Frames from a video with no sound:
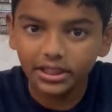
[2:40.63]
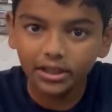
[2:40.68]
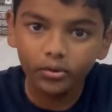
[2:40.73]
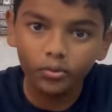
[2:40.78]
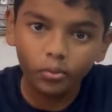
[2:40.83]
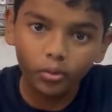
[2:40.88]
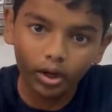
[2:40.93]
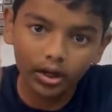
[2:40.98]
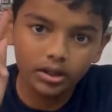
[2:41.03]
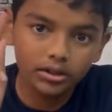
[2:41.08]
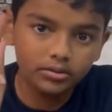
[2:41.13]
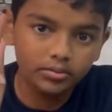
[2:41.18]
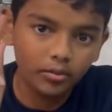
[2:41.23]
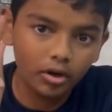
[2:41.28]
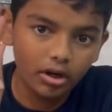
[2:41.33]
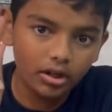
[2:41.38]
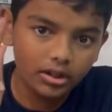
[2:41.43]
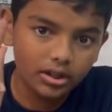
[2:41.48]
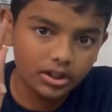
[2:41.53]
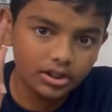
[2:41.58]
one
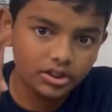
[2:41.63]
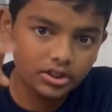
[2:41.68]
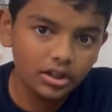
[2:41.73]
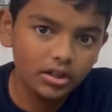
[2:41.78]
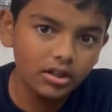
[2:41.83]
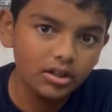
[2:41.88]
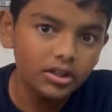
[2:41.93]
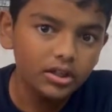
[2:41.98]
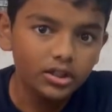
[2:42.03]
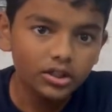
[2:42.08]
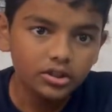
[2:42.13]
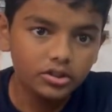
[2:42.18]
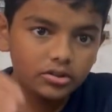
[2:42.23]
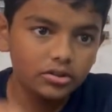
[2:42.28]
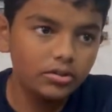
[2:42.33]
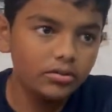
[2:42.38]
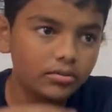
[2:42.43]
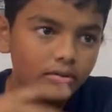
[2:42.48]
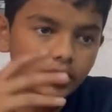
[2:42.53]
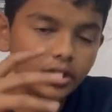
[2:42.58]
small crystal.
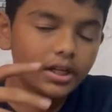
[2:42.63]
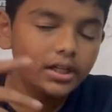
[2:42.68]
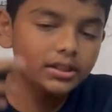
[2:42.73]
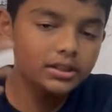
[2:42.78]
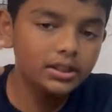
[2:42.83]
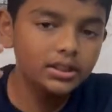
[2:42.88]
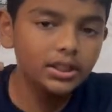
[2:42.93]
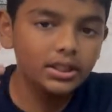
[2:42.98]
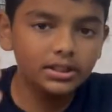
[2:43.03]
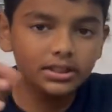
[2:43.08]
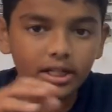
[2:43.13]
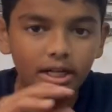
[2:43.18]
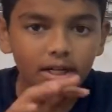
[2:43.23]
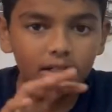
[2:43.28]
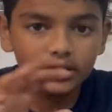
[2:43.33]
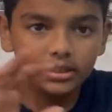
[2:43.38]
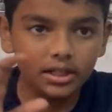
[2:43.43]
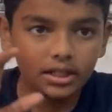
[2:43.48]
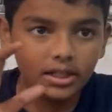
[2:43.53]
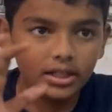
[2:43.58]
So you can see
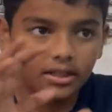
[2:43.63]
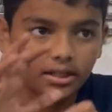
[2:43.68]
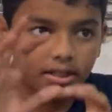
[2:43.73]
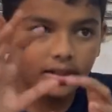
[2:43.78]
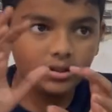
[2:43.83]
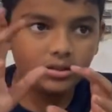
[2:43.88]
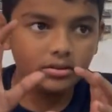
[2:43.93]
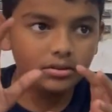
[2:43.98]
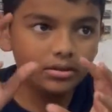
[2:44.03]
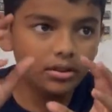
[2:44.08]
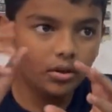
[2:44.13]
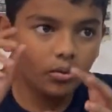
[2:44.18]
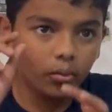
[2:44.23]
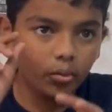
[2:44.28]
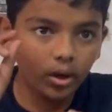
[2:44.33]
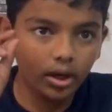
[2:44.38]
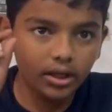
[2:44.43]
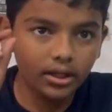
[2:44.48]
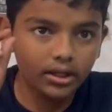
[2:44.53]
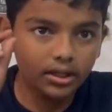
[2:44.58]
the
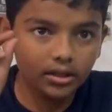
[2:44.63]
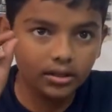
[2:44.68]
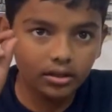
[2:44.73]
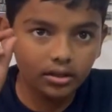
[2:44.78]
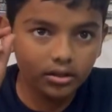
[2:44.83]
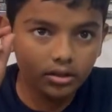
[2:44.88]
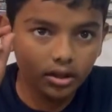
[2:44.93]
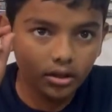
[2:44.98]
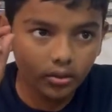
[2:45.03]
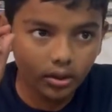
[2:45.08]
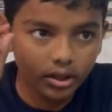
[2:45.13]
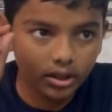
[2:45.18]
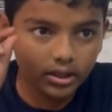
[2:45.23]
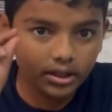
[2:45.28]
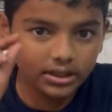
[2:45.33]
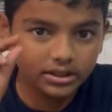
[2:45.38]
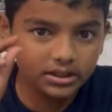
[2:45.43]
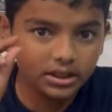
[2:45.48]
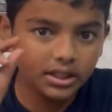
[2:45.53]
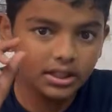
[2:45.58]
one
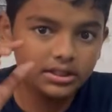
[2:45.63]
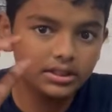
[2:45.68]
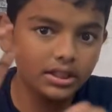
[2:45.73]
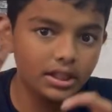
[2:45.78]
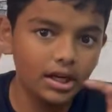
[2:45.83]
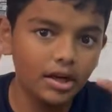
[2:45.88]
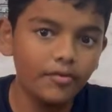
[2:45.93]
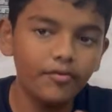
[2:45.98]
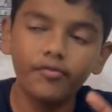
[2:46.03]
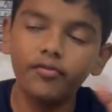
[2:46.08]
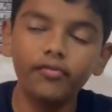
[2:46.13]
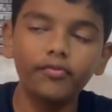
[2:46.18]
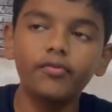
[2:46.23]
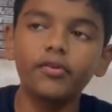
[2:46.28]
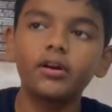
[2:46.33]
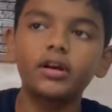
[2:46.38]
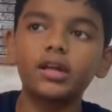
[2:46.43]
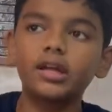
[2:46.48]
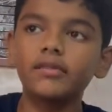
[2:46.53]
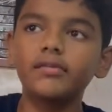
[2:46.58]
crystal is enough
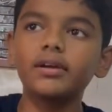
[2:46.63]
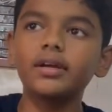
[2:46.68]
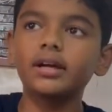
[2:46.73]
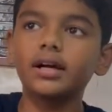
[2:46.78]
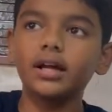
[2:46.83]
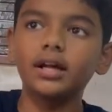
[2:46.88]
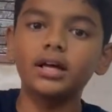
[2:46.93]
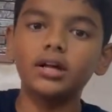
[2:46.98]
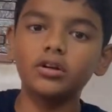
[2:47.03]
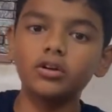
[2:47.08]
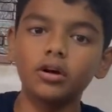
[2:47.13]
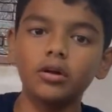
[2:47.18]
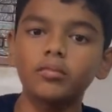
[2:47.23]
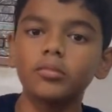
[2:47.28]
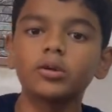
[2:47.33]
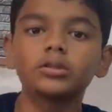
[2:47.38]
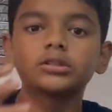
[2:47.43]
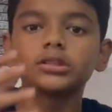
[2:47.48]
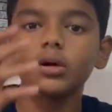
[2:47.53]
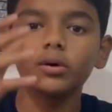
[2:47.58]
for giving color to
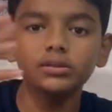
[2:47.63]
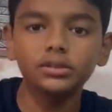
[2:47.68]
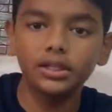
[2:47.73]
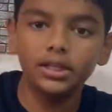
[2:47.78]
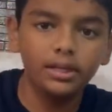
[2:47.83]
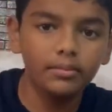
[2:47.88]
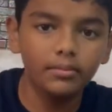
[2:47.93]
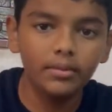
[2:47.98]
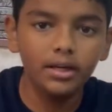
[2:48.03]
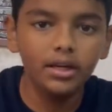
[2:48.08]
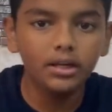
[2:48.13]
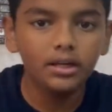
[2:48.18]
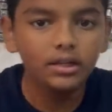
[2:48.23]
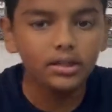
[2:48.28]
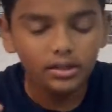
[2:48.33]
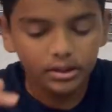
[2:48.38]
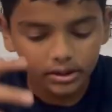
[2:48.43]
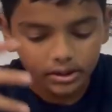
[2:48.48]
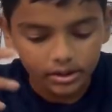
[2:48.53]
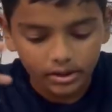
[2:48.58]
almost 1000 ml
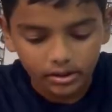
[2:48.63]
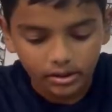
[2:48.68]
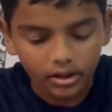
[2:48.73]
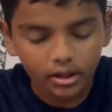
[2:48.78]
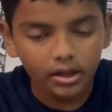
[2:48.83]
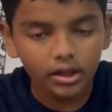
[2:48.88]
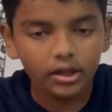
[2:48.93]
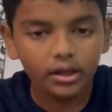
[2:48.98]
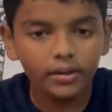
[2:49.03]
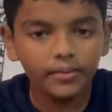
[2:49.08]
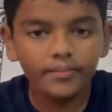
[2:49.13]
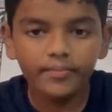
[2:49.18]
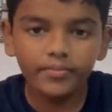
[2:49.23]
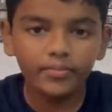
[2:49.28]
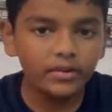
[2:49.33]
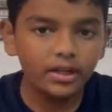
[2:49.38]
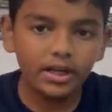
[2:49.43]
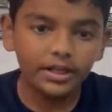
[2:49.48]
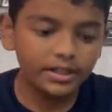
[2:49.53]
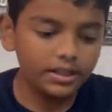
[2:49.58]

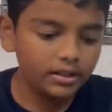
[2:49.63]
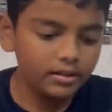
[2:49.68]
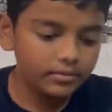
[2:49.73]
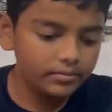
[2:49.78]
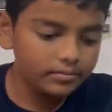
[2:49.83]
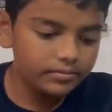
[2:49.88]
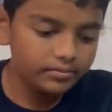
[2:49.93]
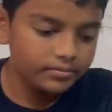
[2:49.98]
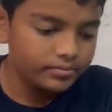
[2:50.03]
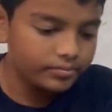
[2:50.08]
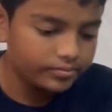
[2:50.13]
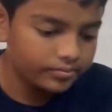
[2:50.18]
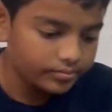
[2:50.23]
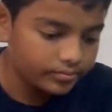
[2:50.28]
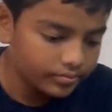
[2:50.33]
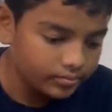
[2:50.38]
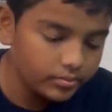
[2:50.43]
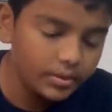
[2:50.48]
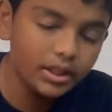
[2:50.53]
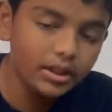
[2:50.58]
liter,
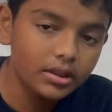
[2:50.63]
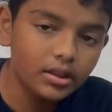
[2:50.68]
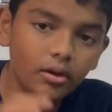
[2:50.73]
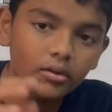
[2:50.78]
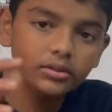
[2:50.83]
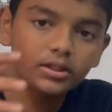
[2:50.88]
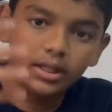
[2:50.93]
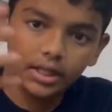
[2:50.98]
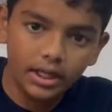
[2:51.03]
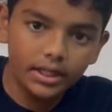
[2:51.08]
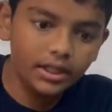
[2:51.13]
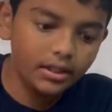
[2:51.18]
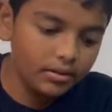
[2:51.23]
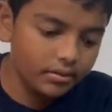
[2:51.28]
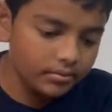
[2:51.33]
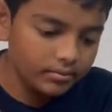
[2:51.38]
1000 liter.